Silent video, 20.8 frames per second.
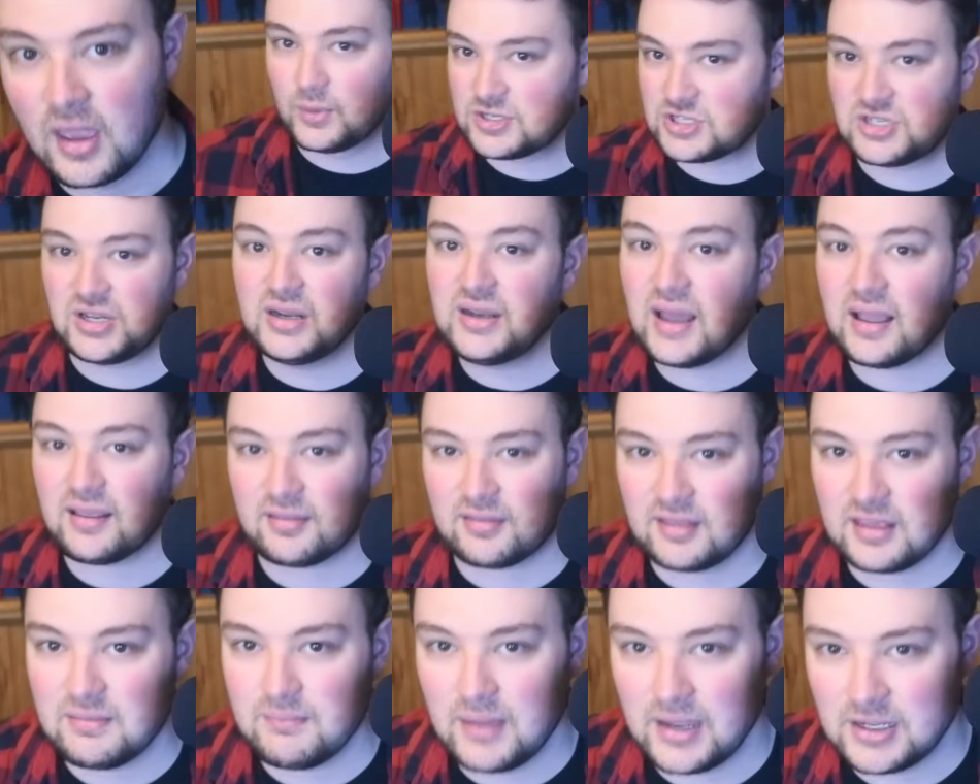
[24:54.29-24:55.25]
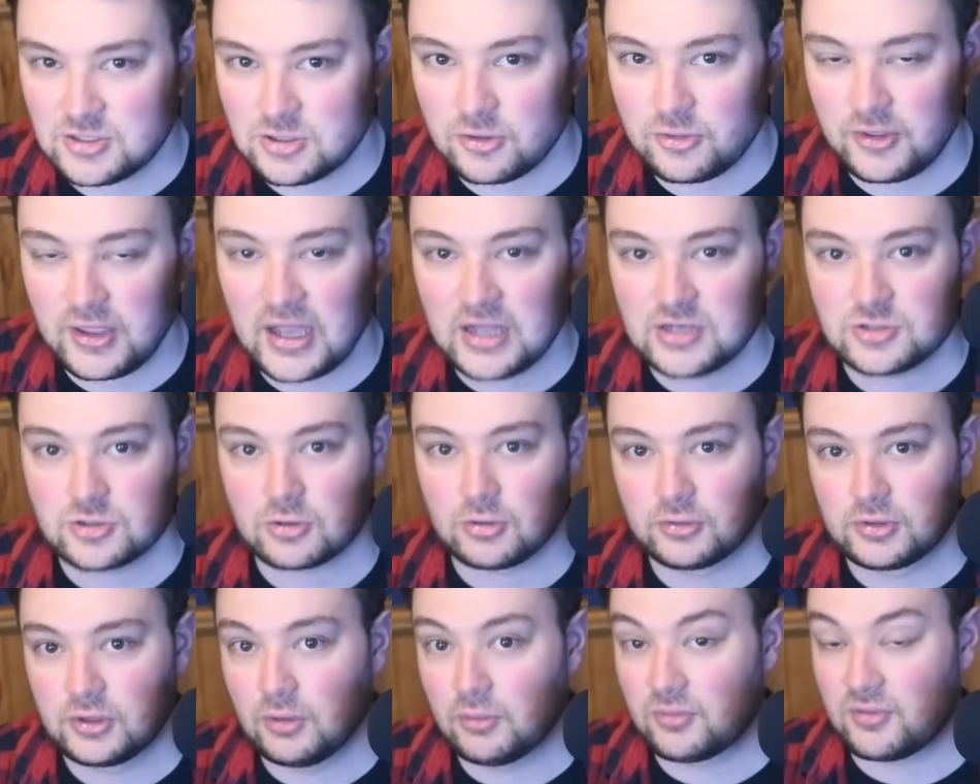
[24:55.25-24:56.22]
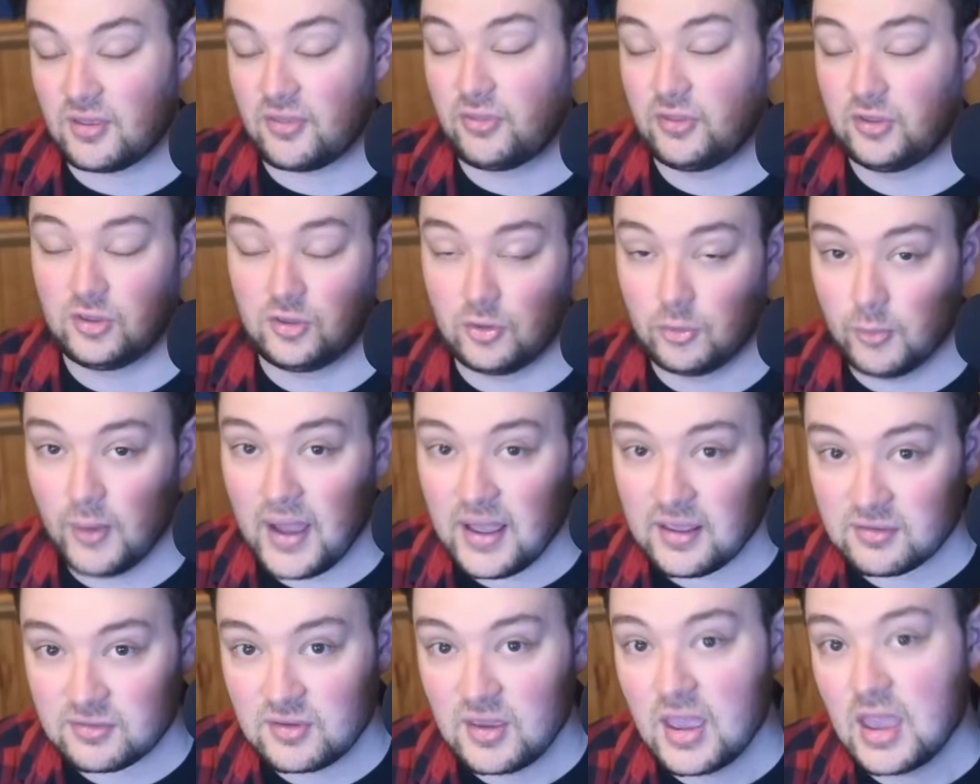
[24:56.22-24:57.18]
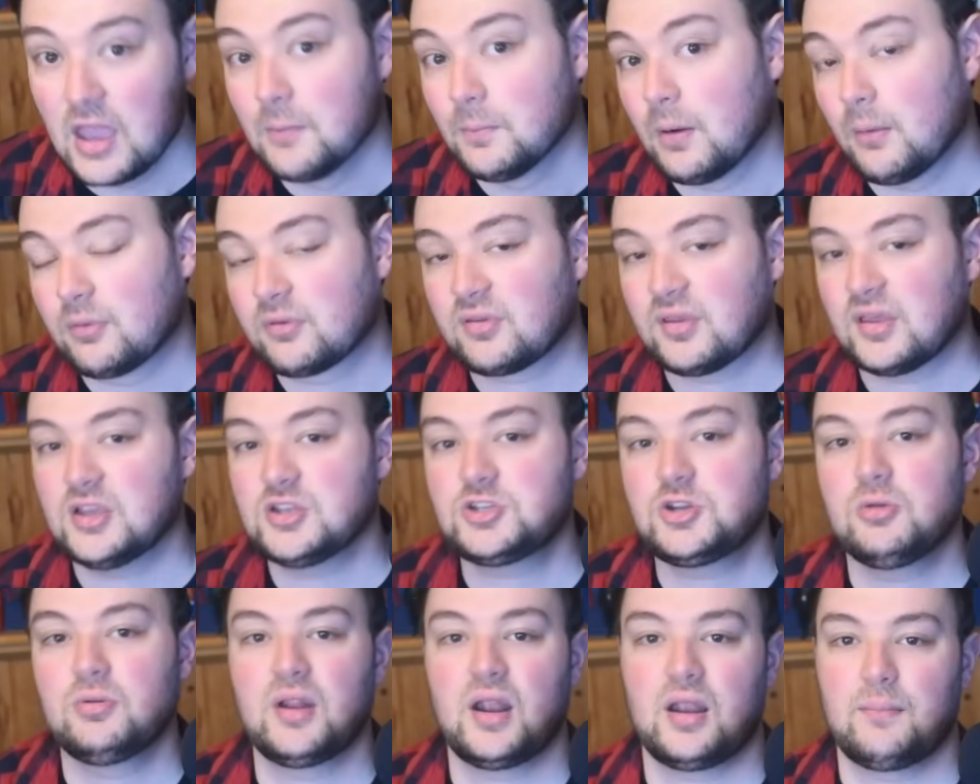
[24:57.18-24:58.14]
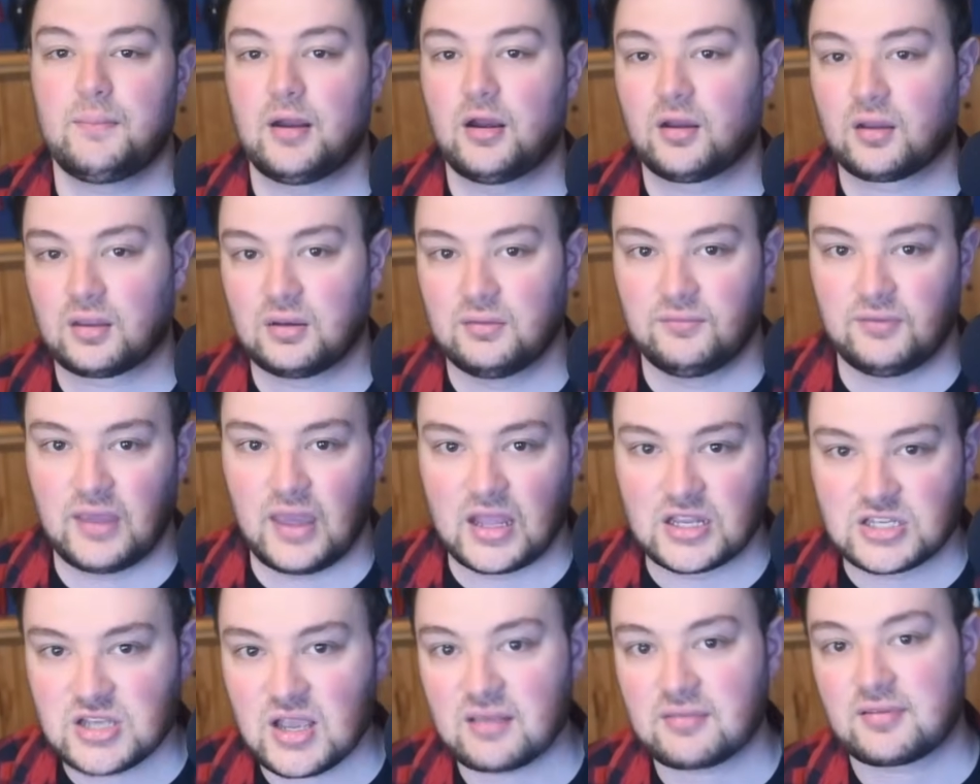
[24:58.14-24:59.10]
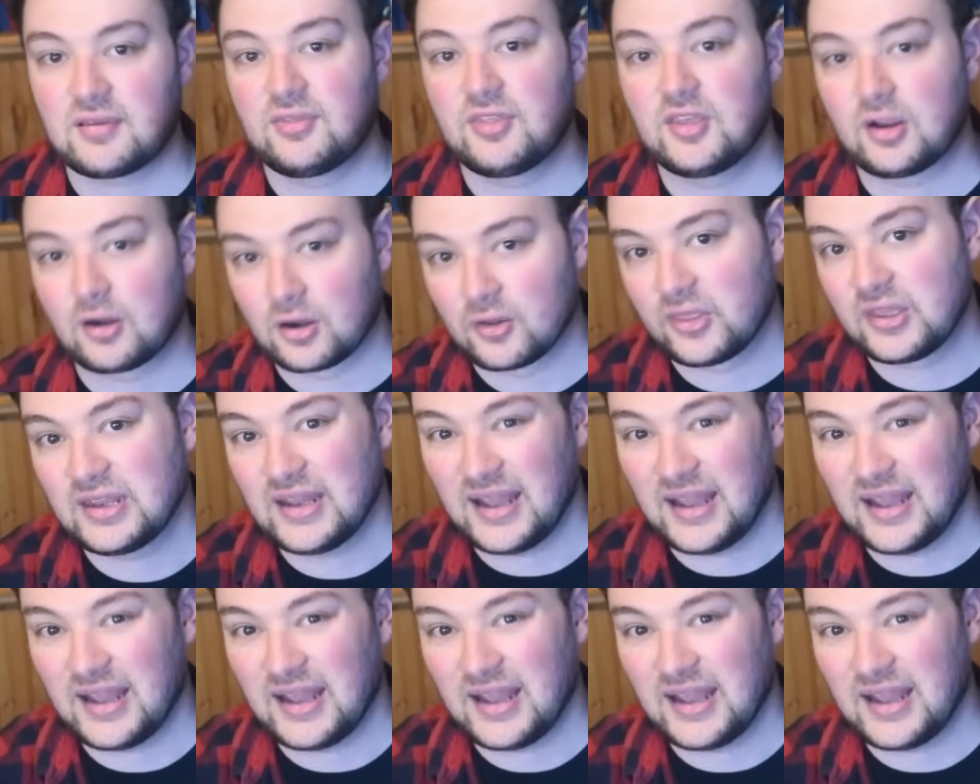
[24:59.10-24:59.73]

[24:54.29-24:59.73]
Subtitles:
which did not see major theatrical use in the US, but was issued on American VHS in the early